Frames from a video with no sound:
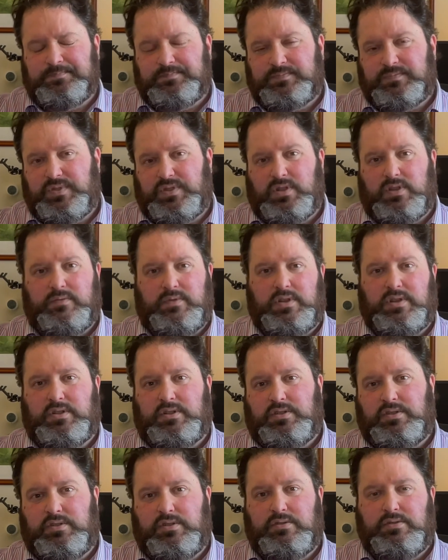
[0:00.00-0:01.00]
So if you're going
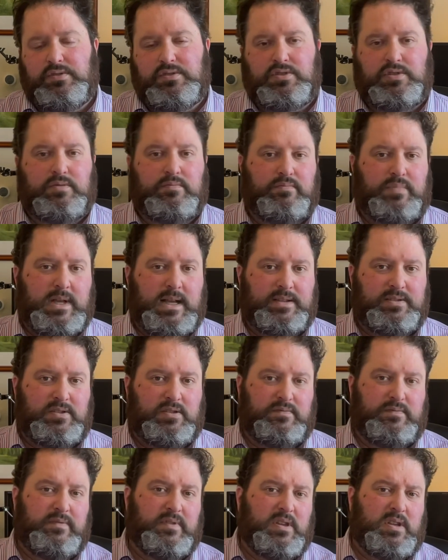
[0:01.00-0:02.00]
to use some
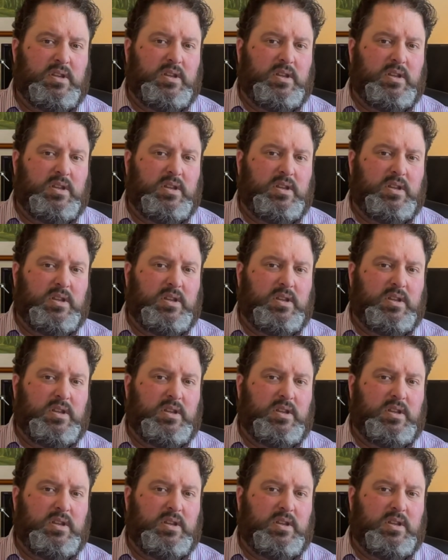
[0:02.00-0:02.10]
passive,